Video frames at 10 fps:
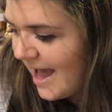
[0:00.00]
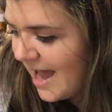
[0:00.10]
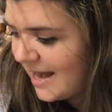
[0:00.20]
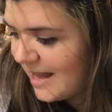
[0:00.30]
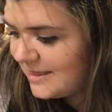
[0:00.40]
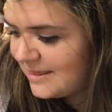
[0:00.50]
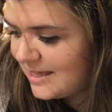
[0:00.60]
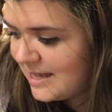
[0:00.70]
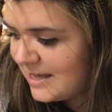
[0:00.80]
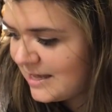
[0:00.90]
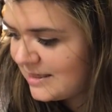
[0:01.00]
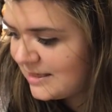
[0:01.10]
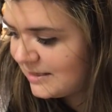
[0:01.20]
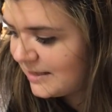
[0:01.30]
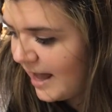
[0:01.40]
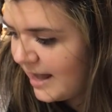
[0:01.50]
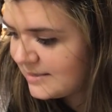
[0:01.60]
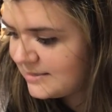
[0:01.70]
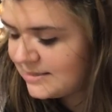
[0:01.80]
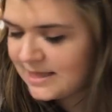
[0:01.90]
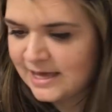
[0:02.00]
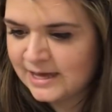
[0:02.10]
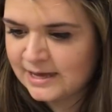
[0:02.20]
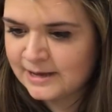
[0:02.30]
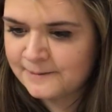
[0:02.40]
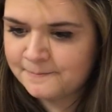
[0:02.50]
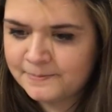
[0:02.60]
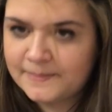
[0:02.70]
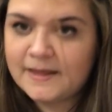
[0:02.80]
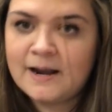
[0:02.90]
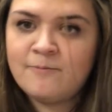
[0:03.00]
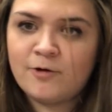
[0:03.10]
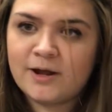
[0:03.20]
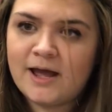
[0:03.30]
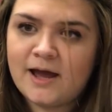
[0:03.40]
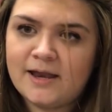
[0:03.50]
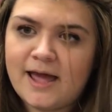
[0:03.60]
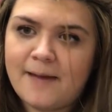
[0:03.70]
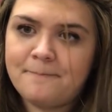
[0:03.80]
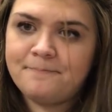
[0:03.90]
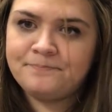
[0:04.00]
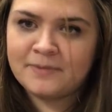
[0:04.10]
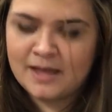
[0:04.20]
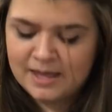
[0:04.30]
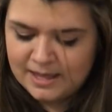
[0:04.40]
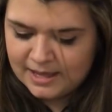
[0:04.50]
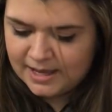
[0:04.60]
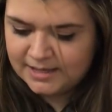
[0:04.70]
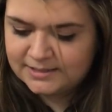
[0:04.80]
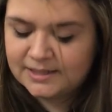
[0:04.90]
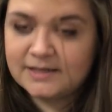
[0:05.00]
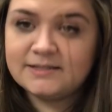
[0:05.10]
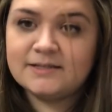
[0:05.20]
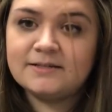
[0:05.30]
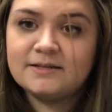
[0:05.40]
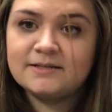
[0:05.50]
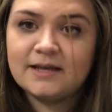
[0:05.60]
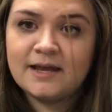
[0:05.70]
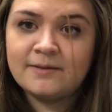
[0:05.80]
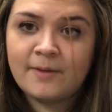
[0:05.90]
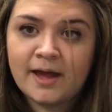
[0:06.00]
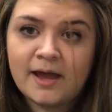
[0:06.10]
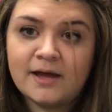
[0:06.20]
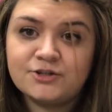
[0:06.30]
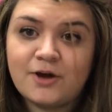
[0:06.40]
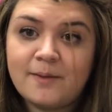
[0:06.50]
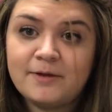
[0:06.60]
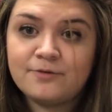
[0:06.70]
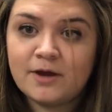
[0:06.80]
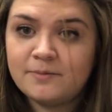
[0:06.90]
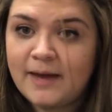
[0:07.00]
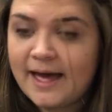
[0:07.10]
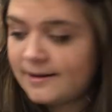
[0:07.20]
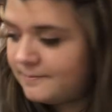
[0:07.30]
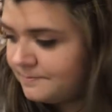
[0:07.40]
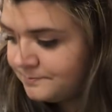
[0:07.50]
And I think the last thing that I'm working on, yeah, is this. This is in my scrappy thread bag.